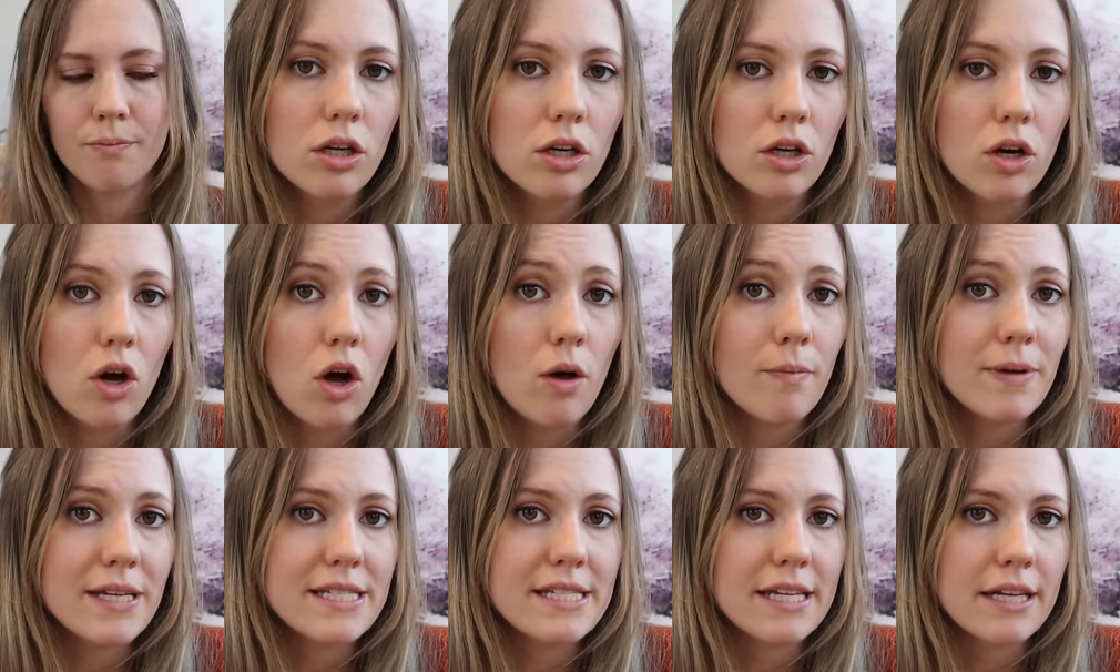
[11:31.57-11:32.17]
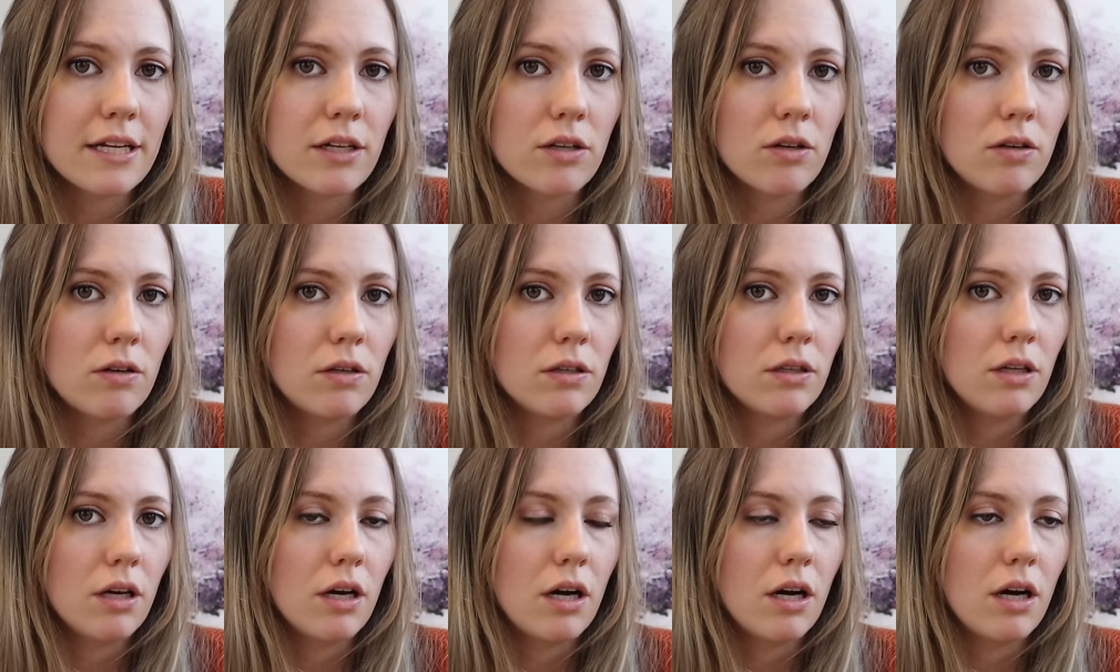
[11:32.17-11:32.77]
Call me
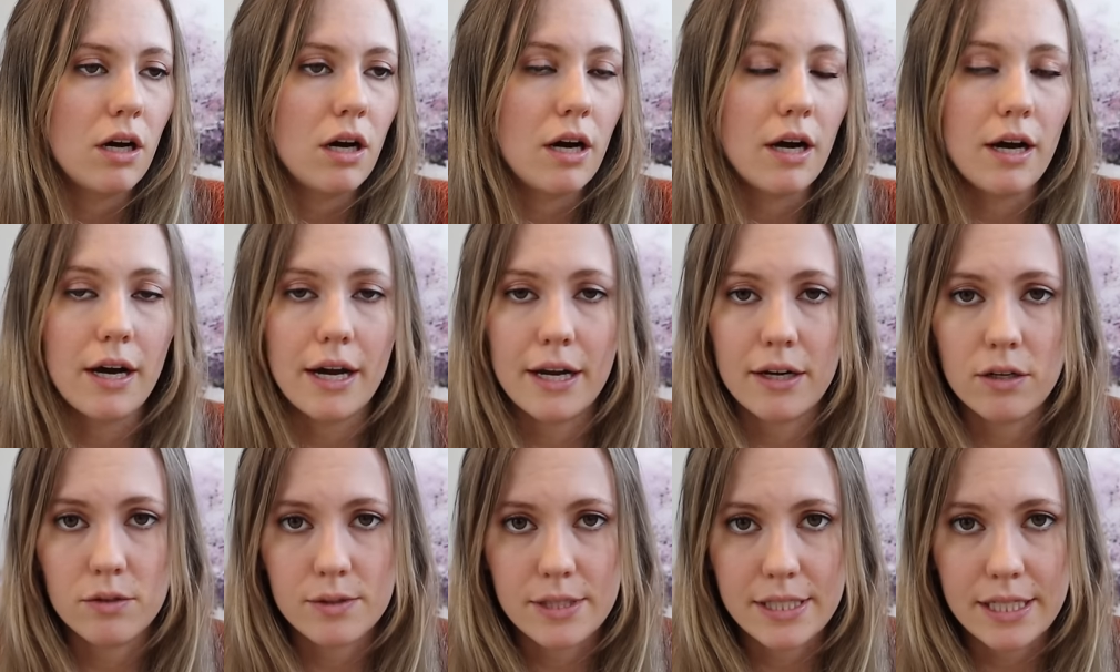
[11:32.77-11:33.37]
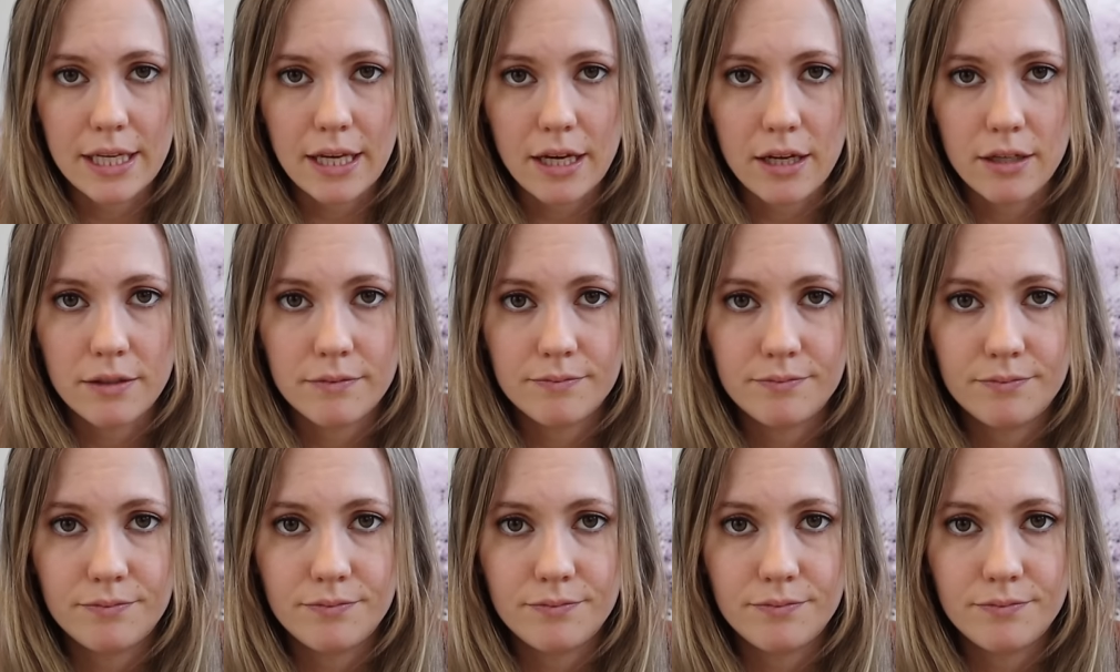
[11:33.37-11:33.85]
cynical, I don't see it.